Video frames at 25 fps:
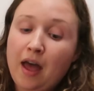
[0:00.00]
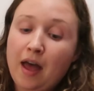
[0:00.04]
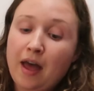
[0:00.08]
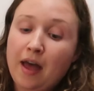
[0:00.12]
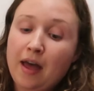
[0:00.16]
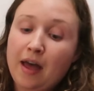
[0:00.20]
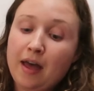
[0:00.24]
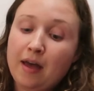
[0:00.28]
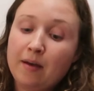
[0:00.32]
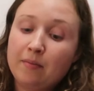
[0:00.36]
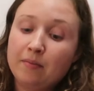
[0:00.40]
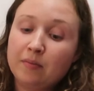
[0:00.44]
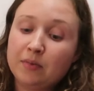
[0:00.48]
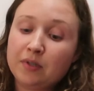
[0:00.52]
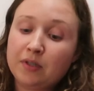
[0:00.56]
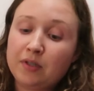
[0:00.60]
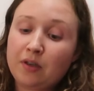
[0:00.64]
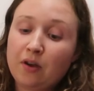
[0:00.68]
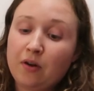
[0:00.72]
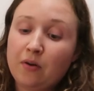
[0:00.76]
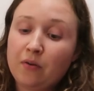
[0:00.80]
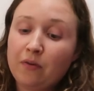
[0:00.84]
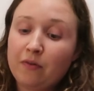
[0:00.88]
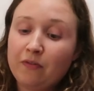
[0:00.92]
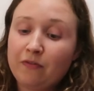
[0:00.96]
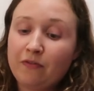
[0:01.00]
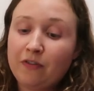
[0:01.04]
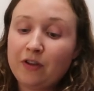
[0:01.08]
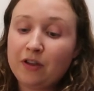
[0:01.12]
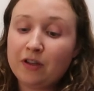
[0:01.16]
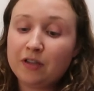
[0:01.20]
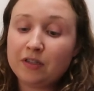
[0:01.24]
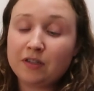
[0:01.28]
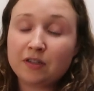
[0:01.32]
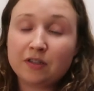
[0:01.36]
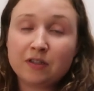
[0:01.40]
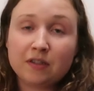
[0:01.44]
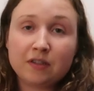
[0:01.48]
So
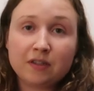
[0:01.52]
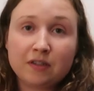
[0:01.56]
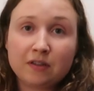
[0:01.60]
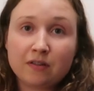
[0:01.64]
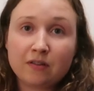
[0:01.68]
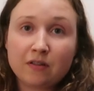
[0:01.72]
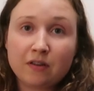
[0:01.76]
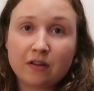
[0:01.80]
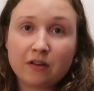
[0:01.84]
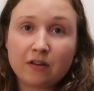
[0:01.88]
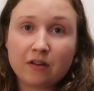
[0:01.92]
first